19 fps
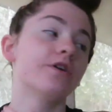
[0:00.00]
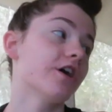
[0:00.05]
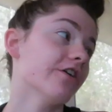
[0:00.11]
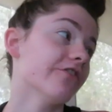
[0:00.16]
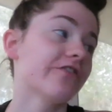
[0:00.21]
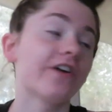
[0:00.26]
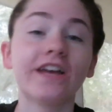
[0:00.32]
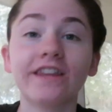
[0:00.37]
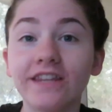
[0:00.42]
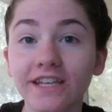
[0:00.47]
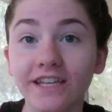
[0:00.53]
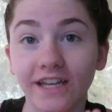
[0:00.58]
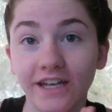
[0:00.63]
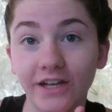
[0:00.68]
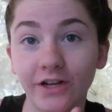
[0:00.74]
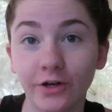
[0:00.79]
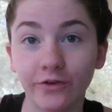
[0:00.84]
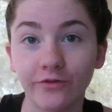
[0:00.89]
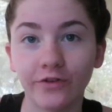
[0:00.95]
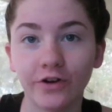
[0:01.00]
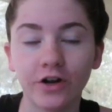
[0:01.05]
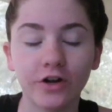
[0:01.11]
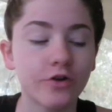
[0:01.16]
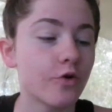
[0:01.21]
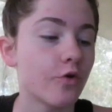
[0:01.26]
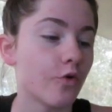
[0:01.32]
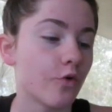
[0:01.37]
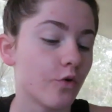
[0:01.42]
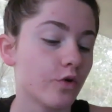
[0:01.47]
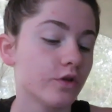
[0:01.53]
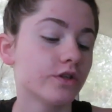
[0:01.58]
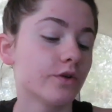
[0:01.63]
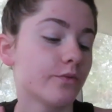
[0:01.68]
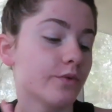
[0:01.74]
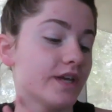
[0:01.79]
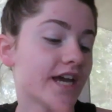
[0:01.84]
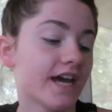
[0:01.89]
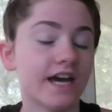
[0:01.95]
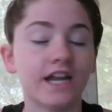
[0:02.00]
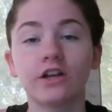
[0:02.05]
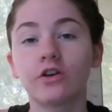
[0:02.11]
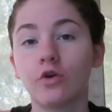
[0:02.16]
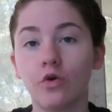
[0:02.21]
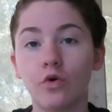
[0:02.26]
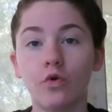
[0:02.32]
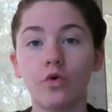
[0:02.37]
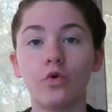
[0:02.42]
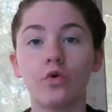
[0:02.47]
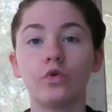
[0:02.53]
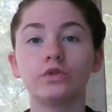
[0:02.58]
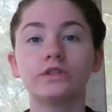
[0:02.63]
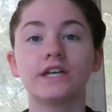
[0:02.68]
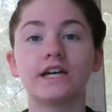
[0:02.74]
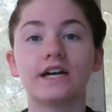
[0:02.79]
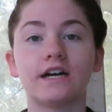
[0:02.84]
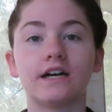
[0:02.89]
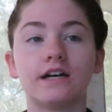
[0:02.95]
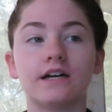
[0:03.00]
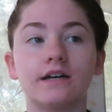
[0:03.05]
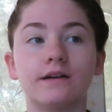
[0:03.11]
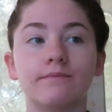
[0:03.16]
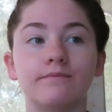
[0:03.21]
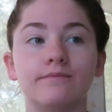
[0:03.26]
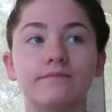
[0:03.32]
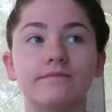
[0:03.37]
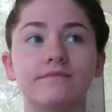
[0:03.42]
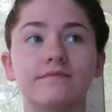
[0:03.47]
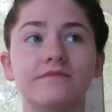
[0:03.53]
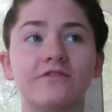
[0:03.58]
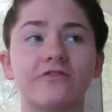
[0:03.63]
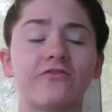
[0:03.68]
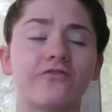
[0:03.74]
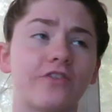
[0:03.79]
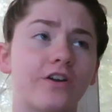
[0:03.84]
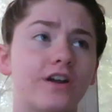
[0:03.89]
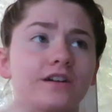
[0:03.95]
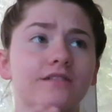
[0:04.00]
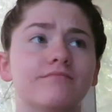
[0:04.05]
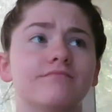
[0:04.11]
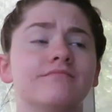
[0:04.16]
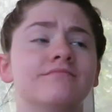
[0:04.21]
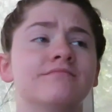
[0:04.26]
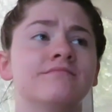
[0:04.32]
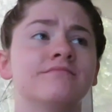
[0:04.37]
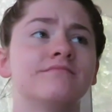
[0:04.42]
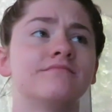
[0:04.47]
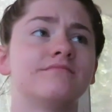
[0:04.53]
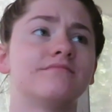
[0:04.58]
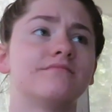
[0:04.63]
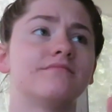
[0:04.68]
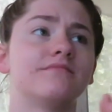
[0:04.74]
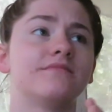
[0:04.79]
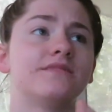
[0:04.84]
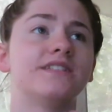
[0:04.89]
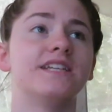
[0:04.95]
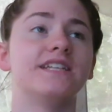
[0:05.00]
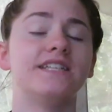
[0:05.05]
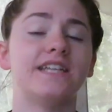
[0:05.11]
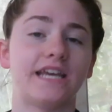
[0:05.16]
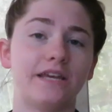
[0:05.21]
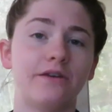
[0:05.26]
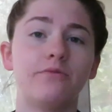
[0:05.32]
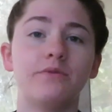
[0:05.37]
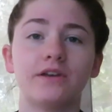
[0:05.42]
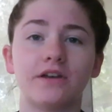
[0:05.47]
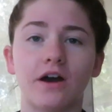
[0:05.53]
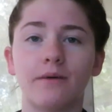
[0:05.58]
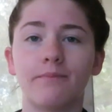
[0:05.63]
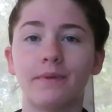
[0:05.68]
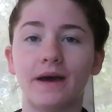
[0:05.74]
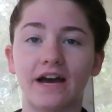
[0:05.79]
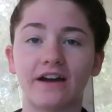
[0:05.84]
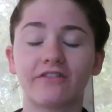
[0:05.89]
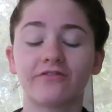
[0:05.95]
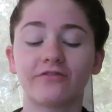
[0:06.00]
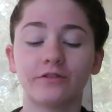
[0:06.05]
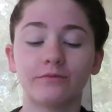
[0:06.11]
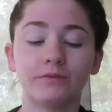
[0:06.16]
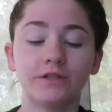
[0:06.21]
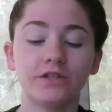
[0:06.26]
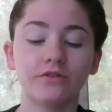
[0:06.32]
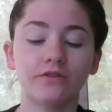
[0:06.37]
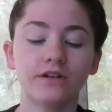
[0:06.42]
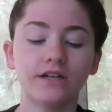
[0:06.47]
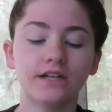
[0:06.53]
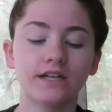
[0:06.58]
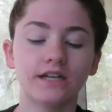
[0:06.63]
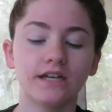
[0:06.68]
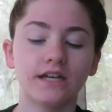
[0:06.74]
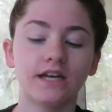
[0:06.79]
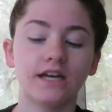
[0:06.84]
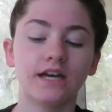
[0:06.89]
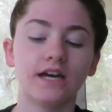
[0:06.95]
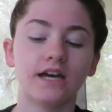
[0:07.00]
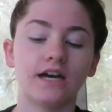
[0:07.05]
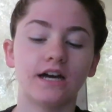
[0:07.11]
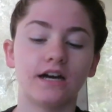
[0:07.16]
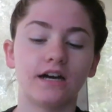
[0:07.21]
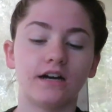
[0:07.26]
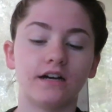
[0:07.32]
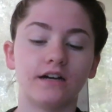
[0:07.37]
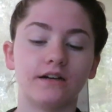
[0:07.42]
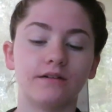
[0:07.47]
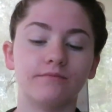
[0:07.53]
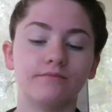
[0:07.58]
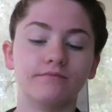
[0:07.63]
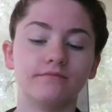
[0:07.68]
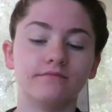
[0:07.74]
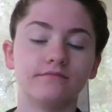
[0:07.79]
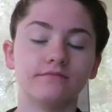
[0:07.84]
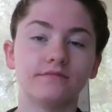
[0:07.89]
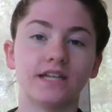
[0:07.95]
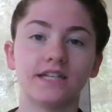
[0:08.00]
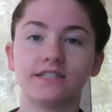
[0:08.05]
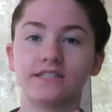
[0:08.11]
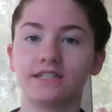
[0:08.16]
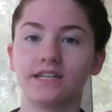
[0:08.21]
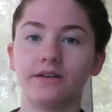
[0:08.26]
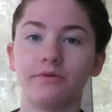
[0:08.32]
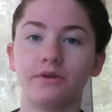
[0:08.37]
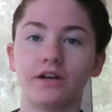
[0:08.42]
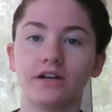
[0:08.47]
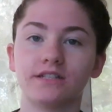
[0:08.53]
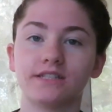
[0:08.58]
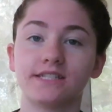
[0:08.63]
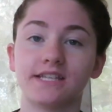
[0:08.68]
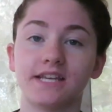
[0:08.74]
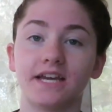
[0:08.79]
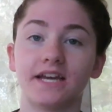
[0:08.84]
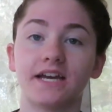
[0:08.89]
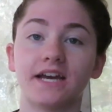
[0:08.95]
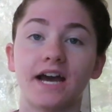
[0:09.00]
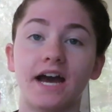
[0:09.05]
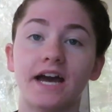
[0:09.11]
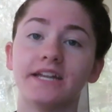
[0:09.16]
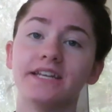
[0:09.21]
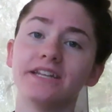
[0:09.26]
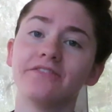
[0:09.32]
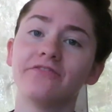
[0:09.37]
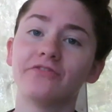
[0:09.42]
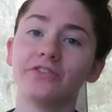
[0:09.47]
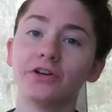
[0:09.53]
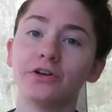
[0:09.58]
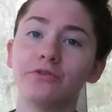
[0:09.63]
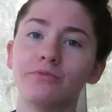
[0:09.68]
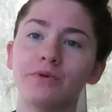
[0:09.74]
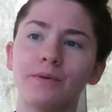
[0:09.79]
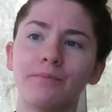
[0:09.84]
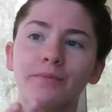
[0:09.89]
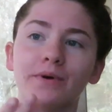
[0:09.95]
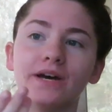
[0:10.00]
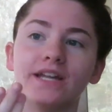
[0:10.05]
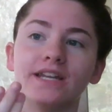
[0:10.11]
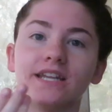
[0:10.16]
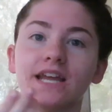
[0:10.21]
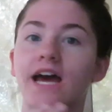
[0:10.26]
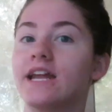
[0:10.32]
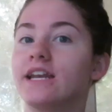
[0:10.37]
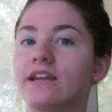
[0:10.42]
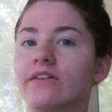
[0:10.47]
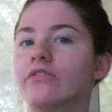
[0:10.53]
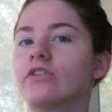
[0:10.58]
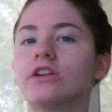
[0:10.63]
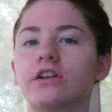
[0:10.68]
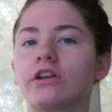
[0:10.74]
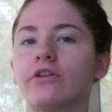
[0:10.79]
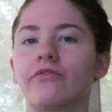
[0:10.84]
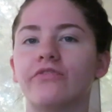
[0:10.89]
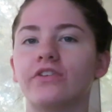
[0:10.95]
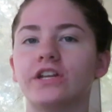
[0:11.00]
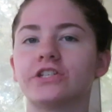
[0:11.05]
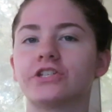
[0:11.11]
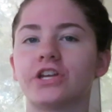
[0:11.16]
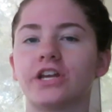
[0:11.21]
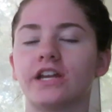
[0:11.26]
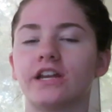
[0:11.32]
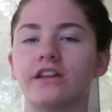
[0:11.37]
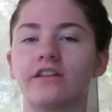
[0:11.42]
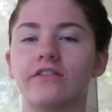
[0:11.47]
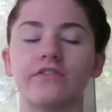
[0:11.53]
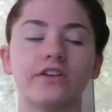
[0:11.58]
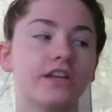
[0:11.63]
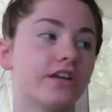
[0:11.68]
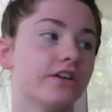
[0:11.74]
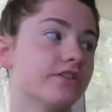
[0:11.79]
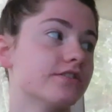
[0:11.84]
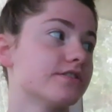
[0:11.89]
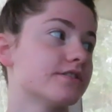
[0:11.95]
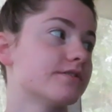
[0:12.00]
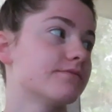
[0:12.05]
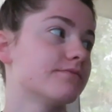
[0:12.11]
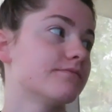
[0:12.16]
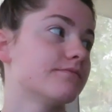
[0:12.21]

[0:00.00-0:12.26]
we are finally getting over our cold. We had a cold from the day we got back from New York. That's the day we got sick. I did film, but I never ended up finishing any of the videos.